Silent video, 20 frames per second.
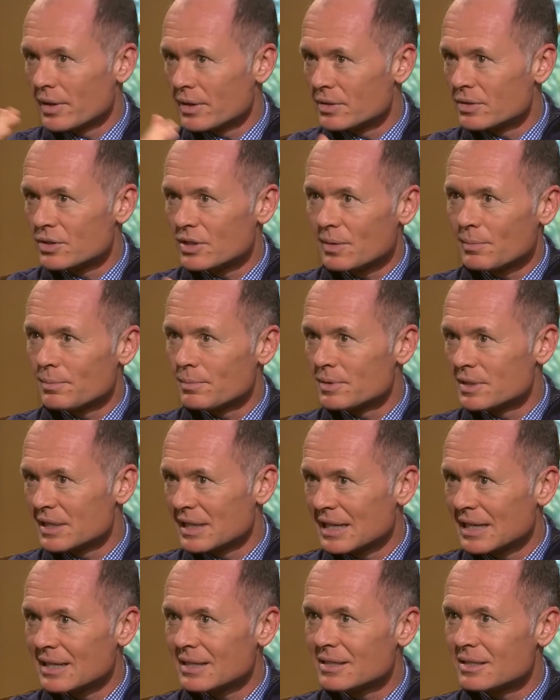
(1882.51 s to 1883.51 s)
the ship
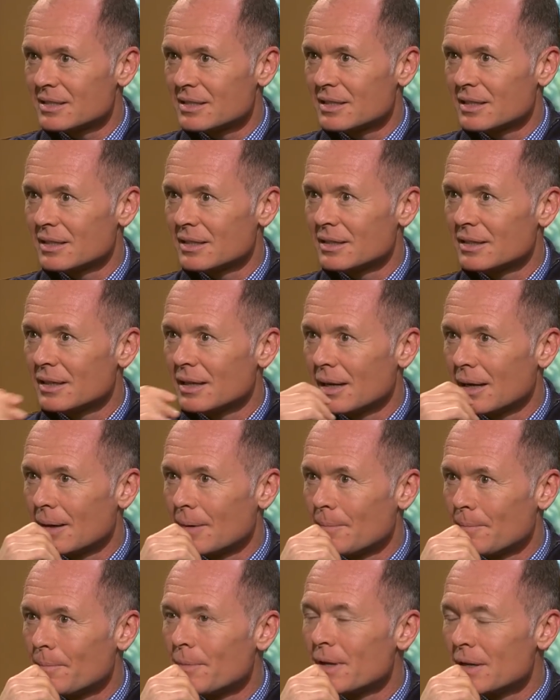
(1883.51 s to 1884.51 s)
sinks, and
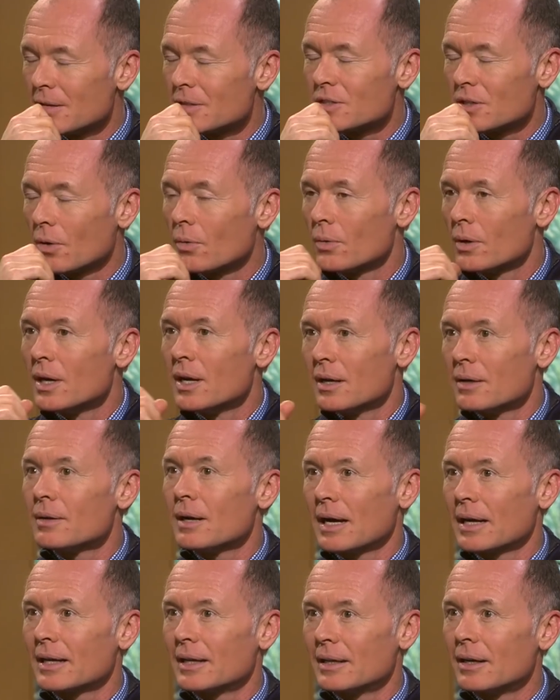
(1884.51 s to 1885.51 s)
um, so
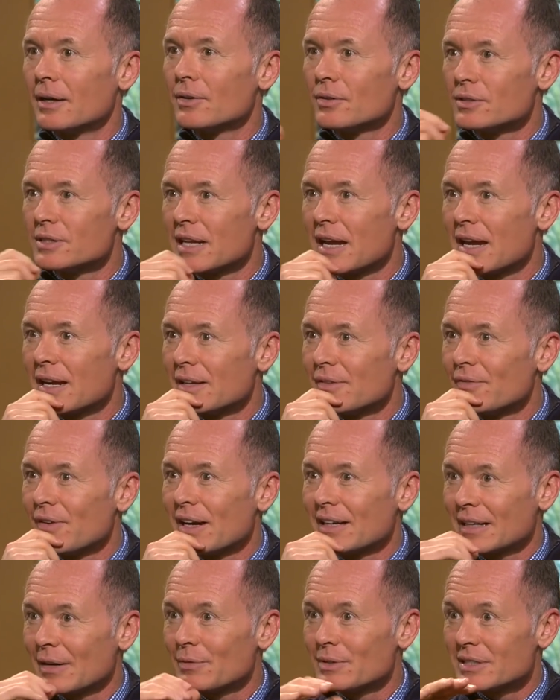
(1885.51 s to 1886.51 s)
I can understand. In
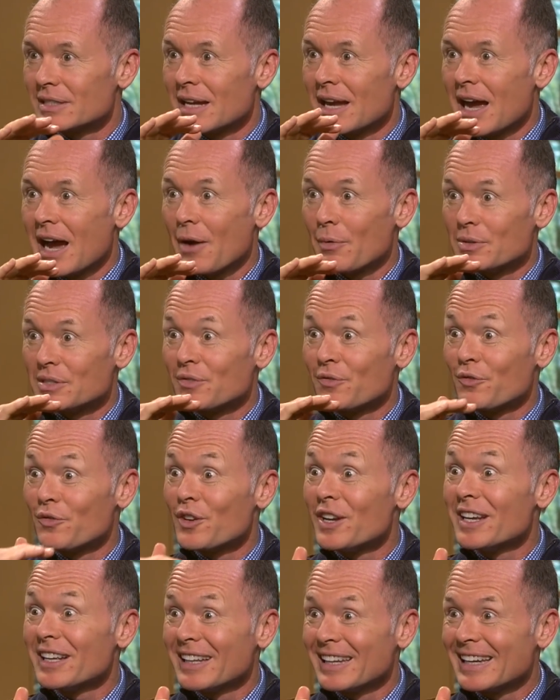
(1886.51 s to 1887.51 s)
fact, I was I was
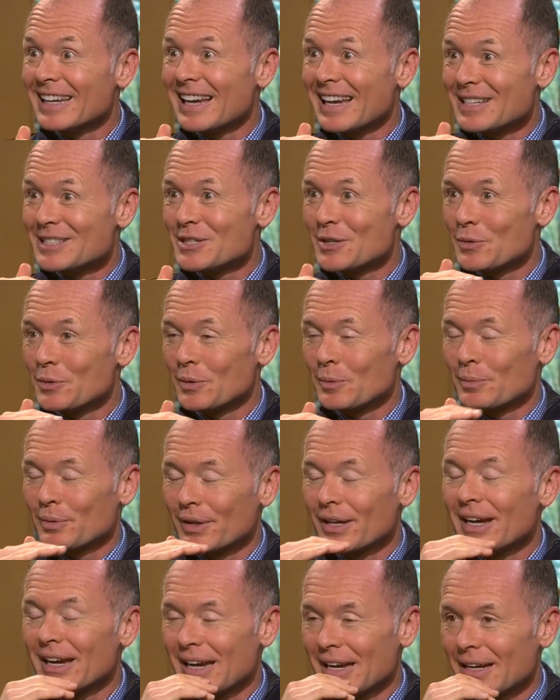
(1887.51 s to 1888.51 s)
feeling as you were
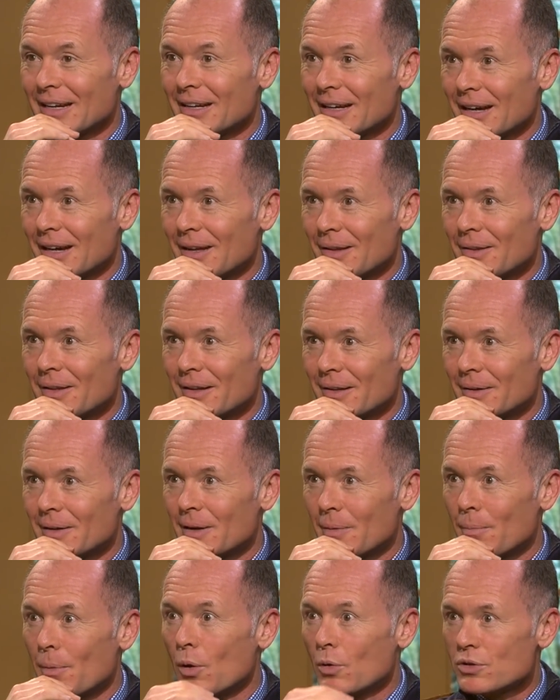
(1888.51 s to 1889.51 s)
playing uh, the
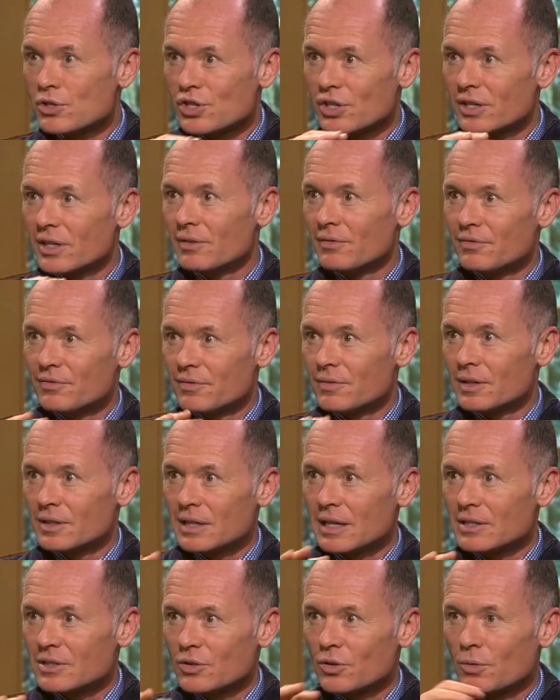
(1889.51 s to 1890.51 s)
emotion of
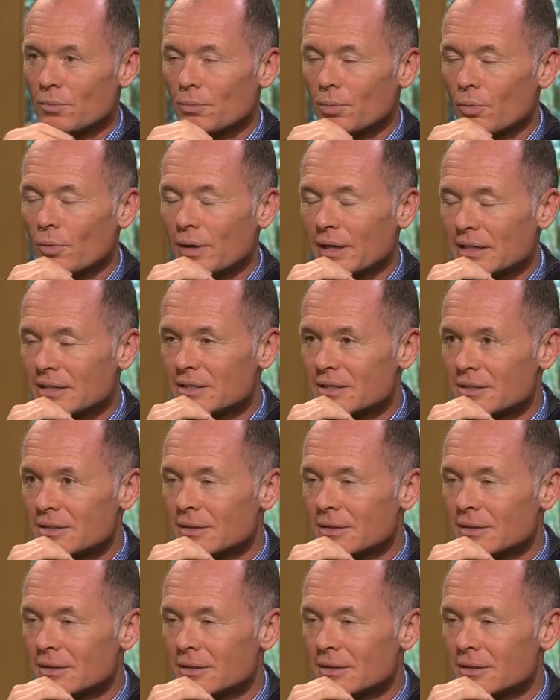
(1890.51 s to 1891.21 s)
uh, at certain points.